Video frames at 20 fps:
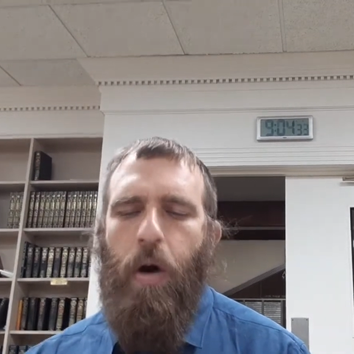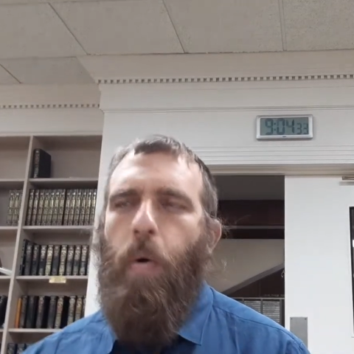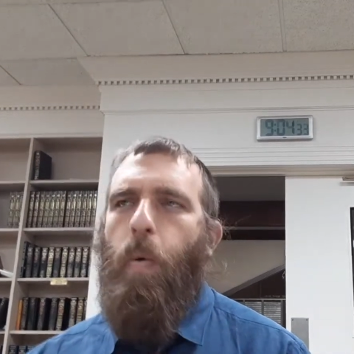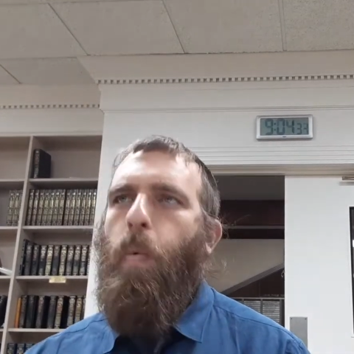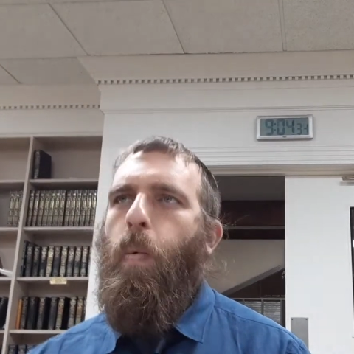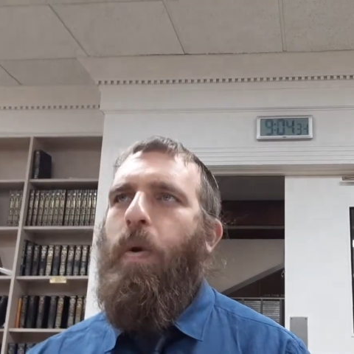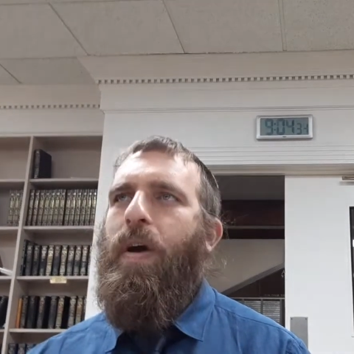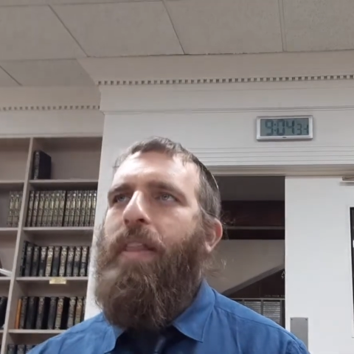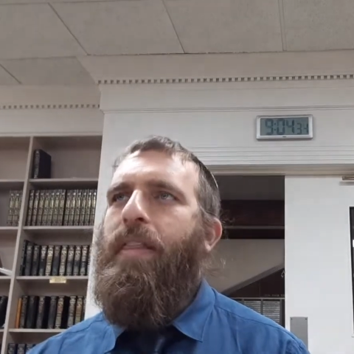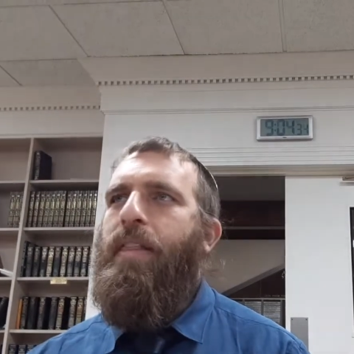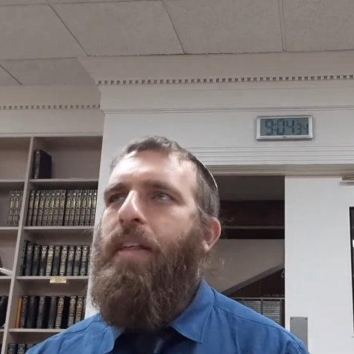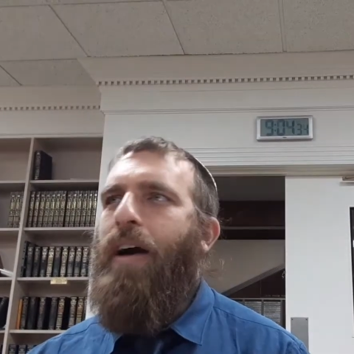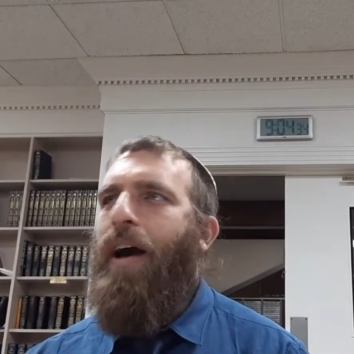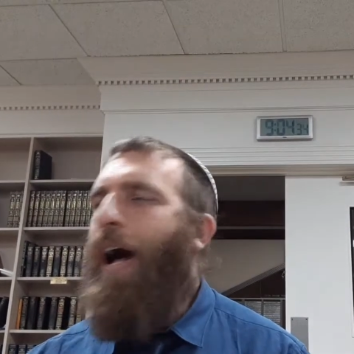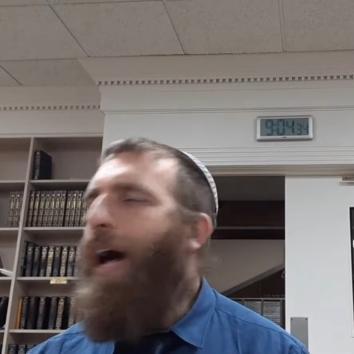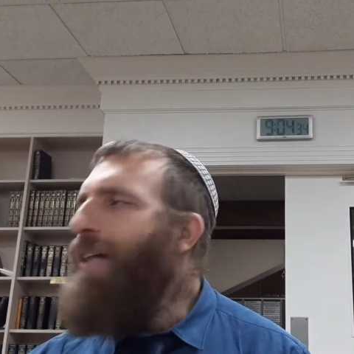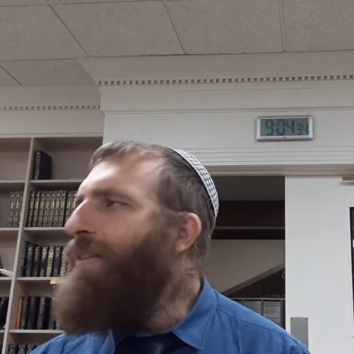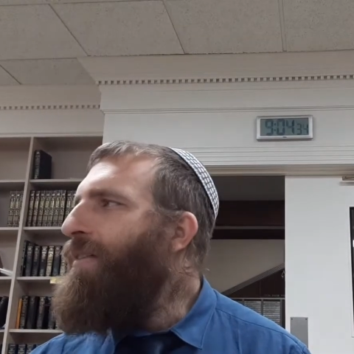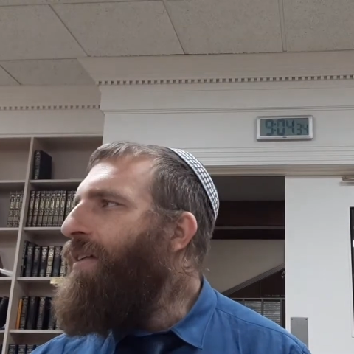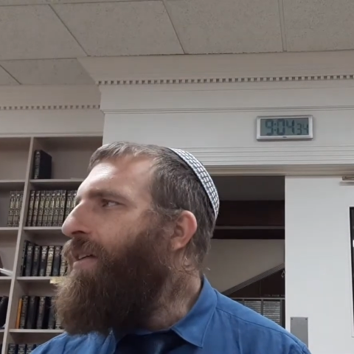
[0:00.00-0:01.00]
when the
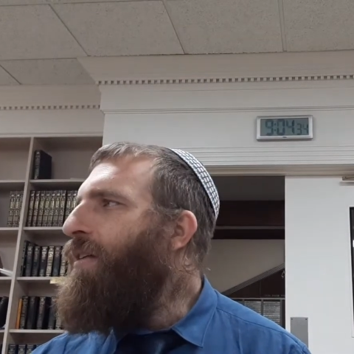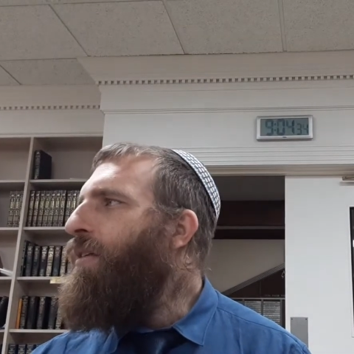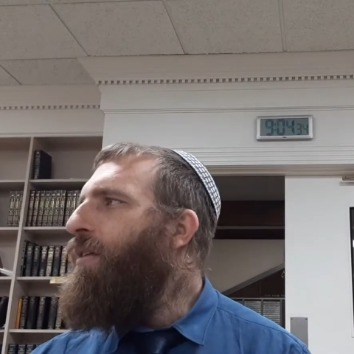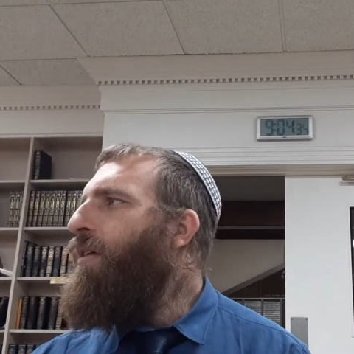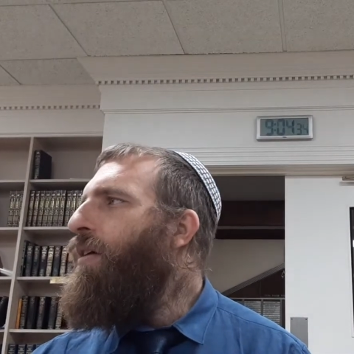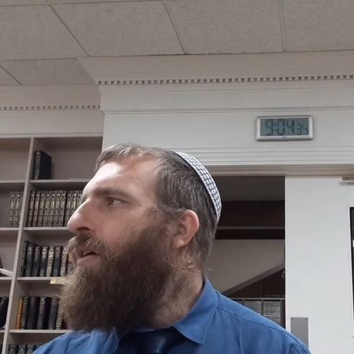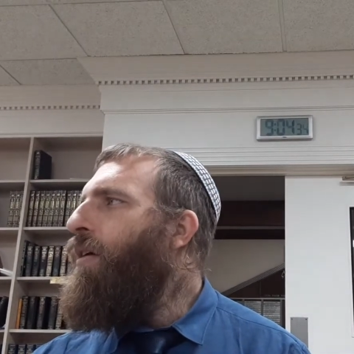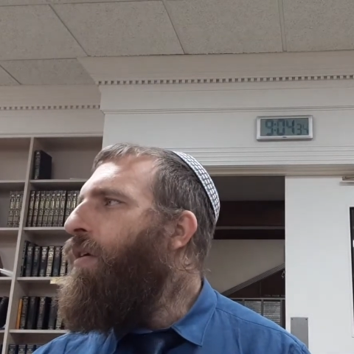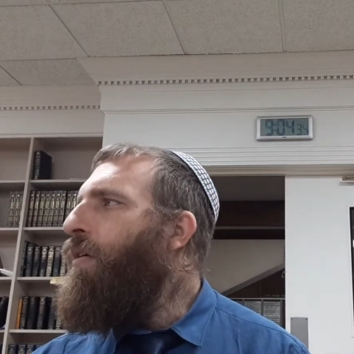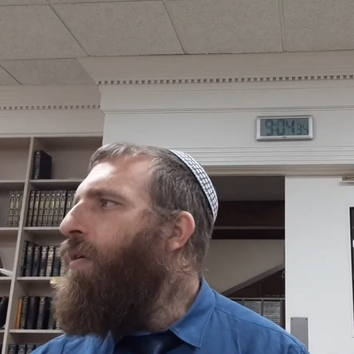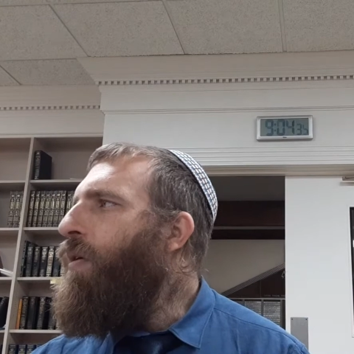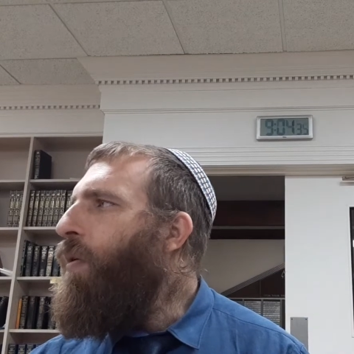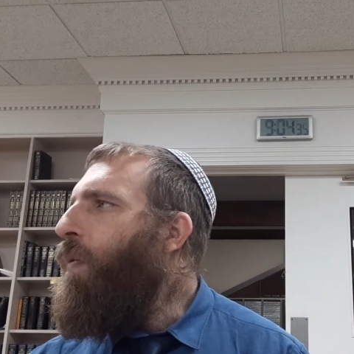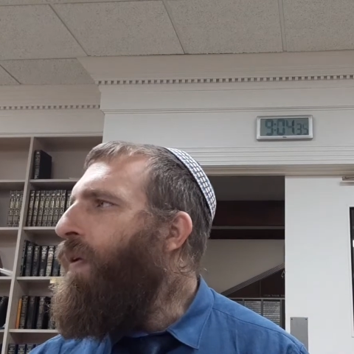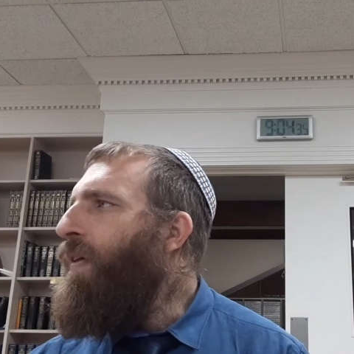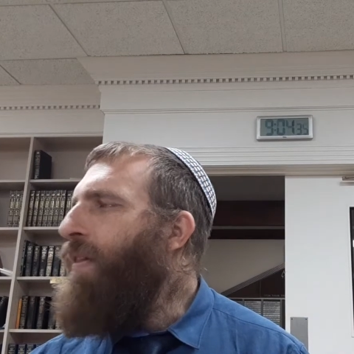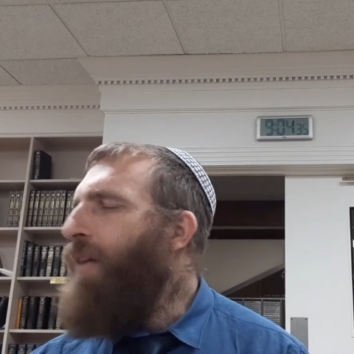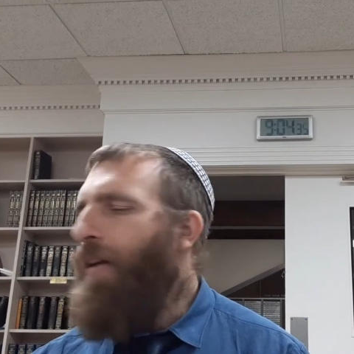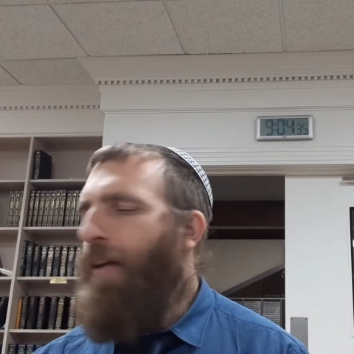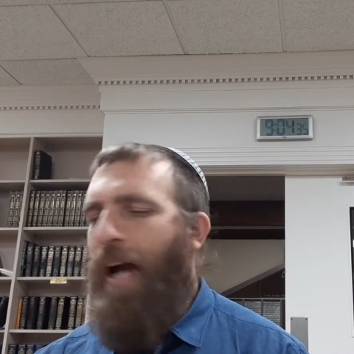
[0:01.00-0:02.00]
Chazan or
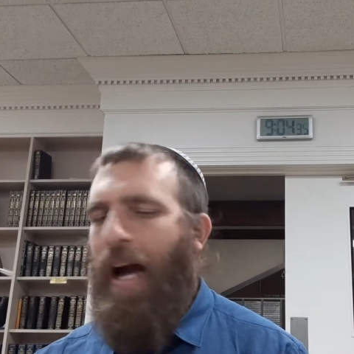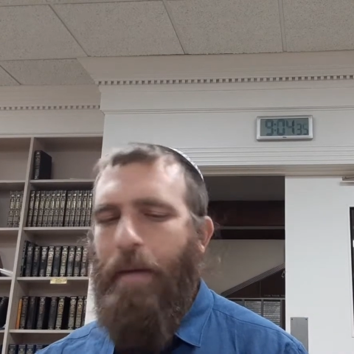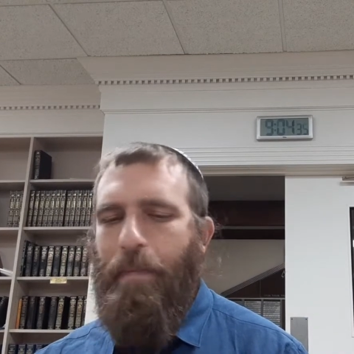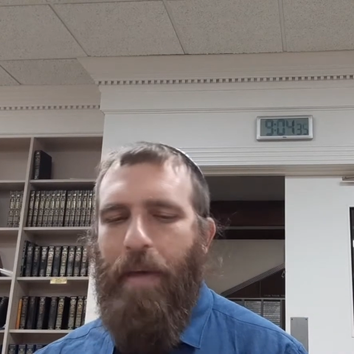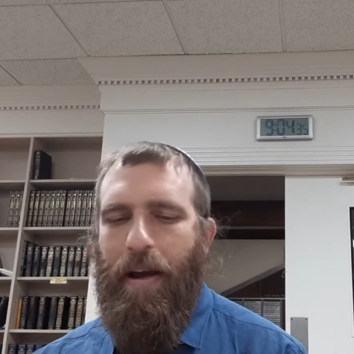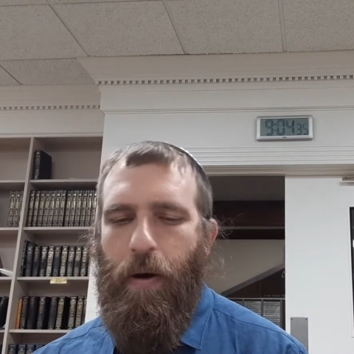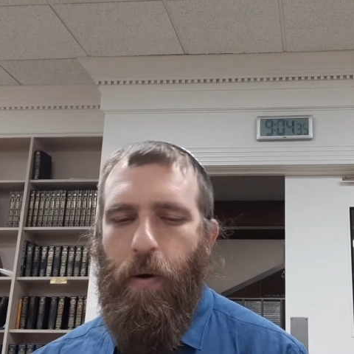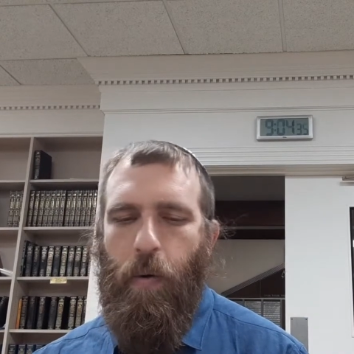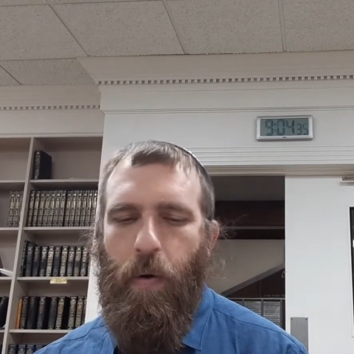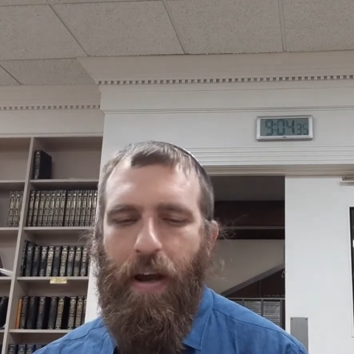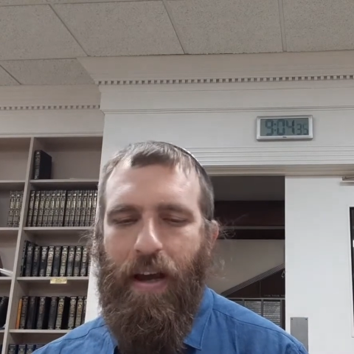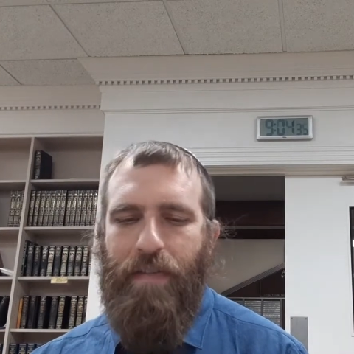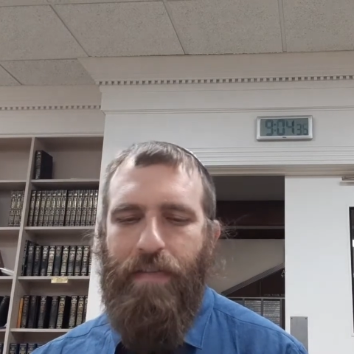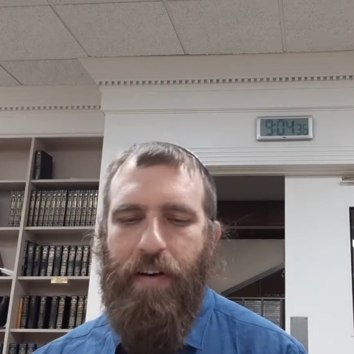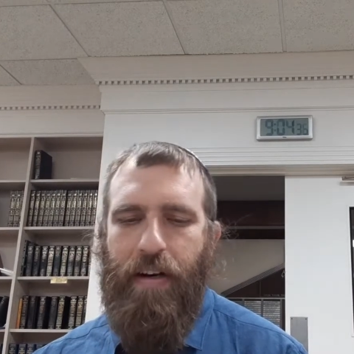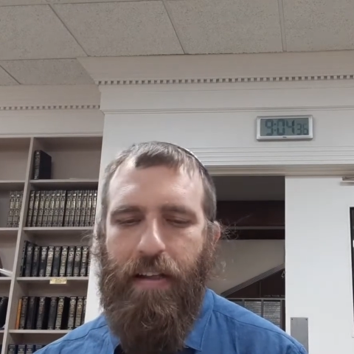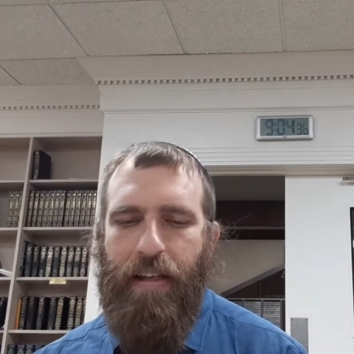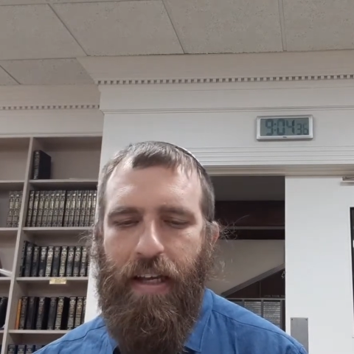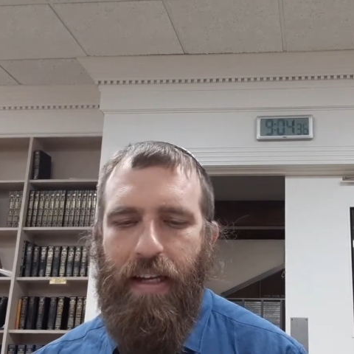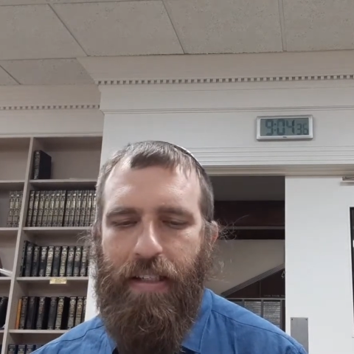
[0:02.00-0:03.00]
when the Gabbai, whoever
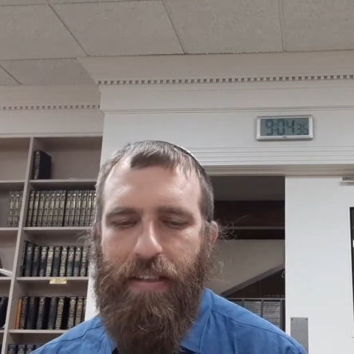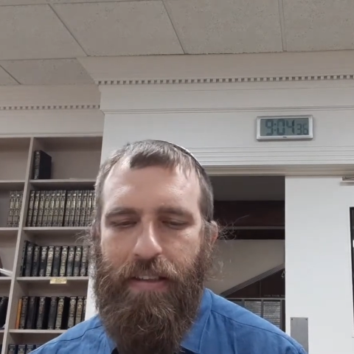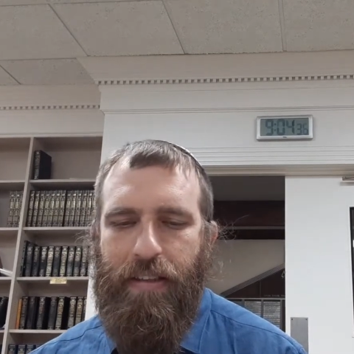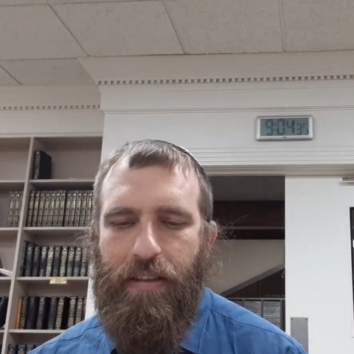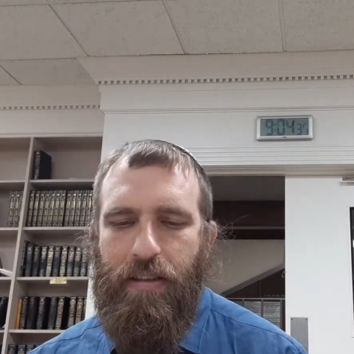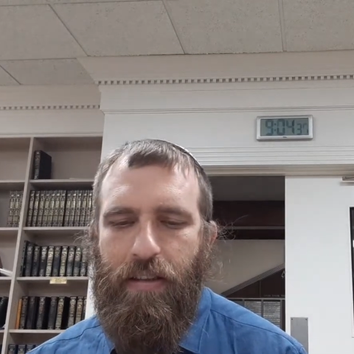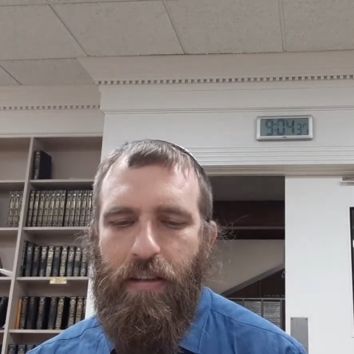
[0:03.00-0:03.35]
it is,